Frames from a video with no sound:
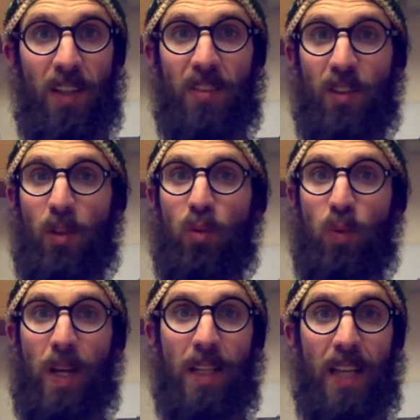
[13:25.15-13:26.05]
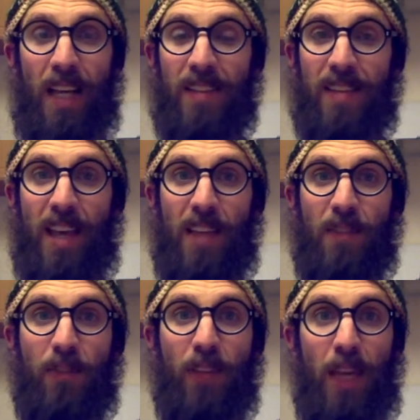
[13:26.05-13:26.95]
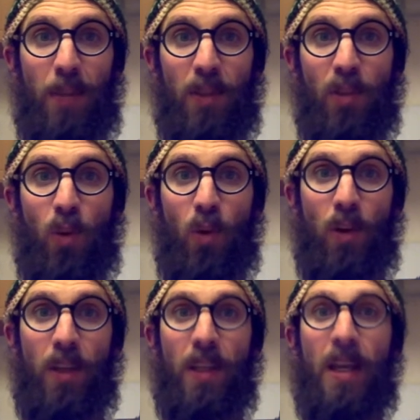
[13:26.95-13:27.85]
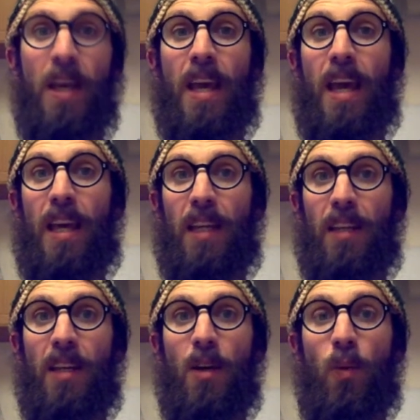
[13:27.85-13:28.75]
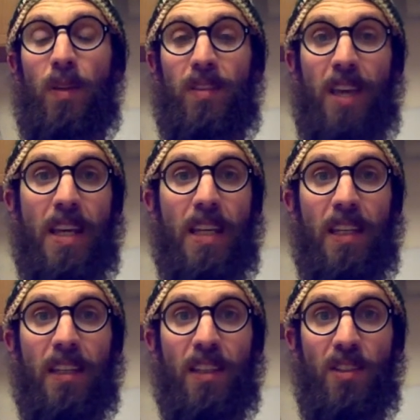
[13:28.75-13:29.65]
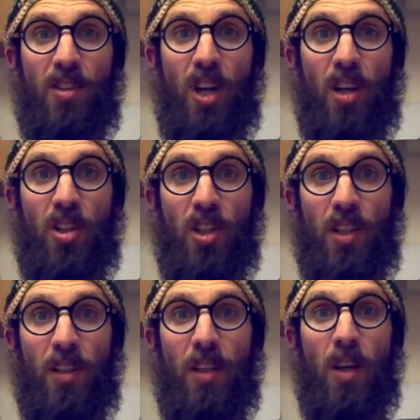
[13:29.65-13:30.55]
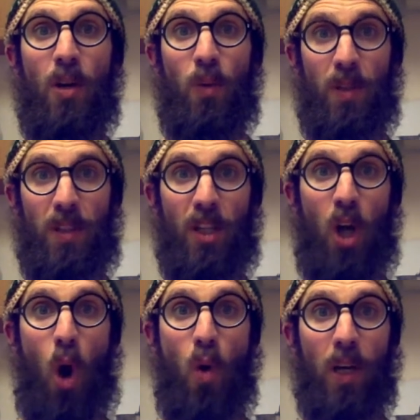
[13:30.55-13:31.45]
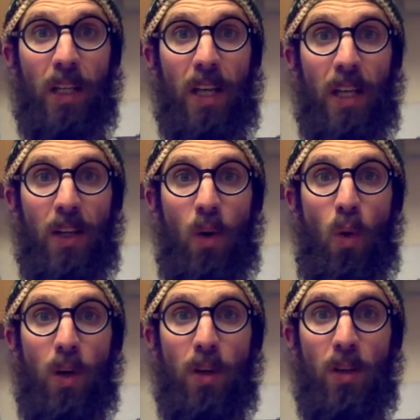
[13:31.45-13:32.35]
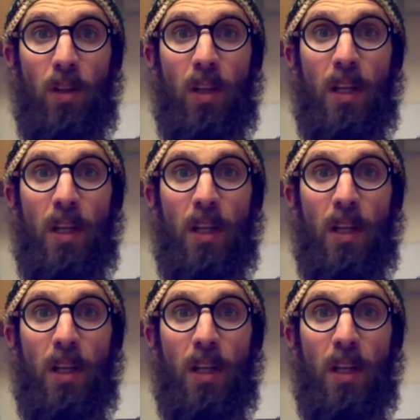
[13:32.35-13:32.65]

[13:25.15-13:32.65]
It's a great anti-inflammatory, and when taken in conjunction with coconut oil,